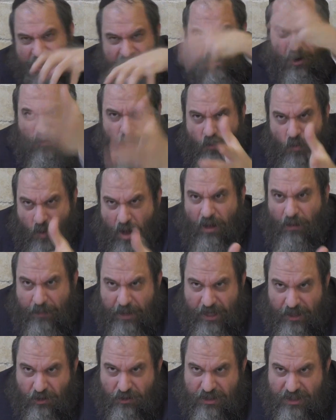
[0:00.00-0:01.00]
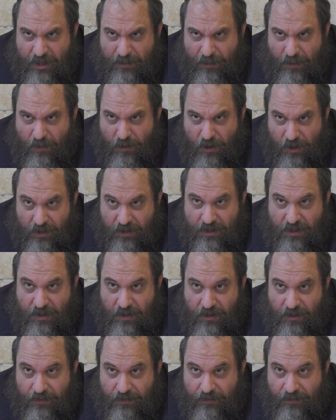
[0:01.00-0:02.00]
is overwhelming those simple words.
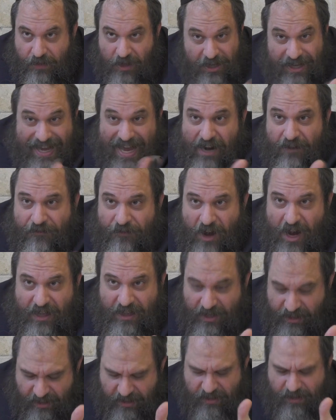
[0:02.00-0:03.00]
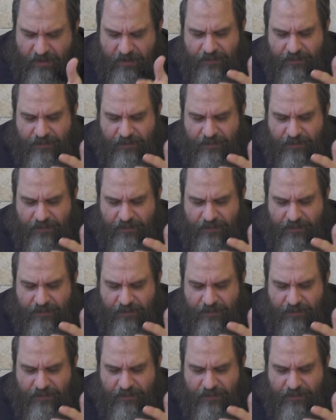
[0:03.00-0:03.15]
He cannot find it.